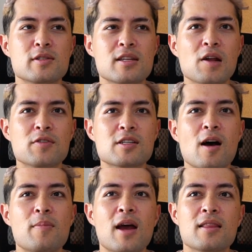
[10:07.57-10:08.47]
instead of a
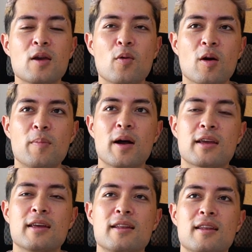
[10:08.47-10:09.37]
top hat, they wear a
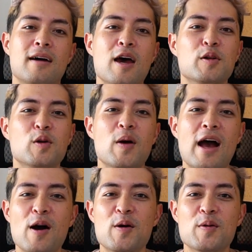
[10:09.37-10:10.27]
bucket. I don't know
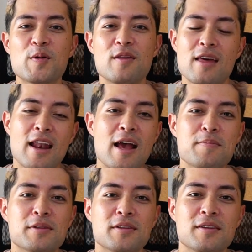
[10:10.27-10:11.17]
how that
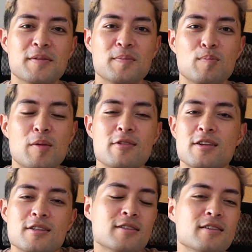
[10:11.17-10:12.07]
happened. Maybe they
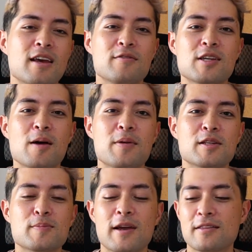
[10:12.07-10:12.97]
just didn't have top
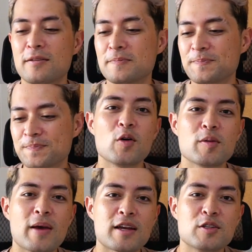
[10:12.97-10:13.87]
hats back then.
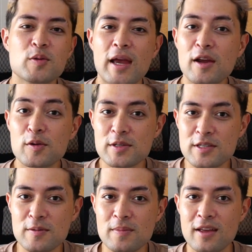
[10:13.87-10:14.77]
Going back to
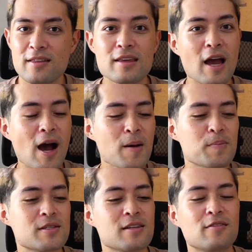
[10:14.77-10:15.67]
airism, the
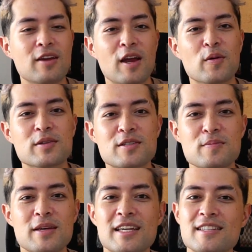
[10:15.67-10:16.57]
opposite of
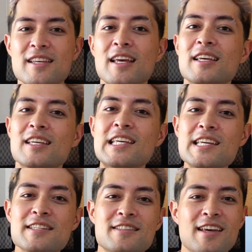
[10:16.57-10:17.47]
airism is
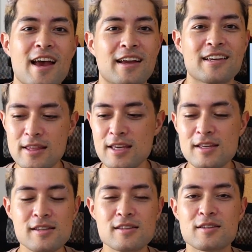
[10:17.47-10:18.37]
heat tech.
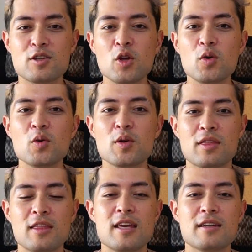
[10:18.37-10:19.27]
These 2
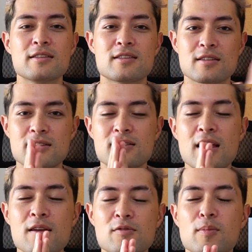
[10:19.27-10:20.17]
things
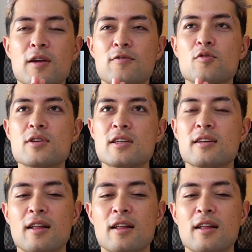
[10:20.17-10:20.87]
saved my freaking